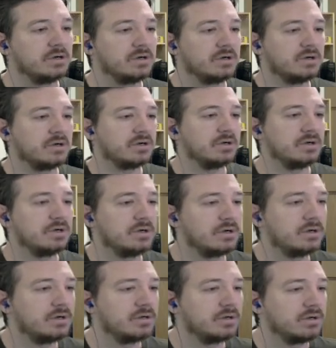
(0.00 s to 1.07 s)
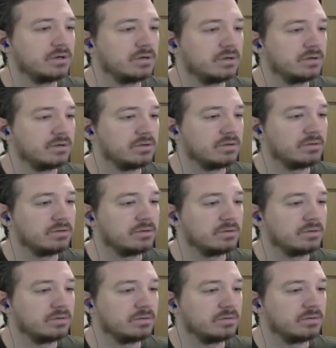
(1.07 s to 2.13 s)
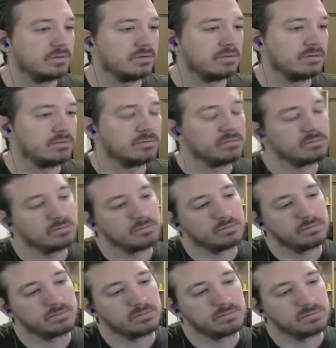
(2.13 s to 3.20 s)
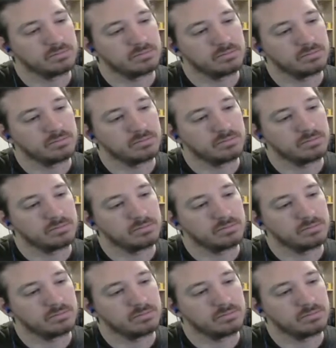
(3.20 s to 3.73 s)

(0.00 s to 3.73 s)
(silence)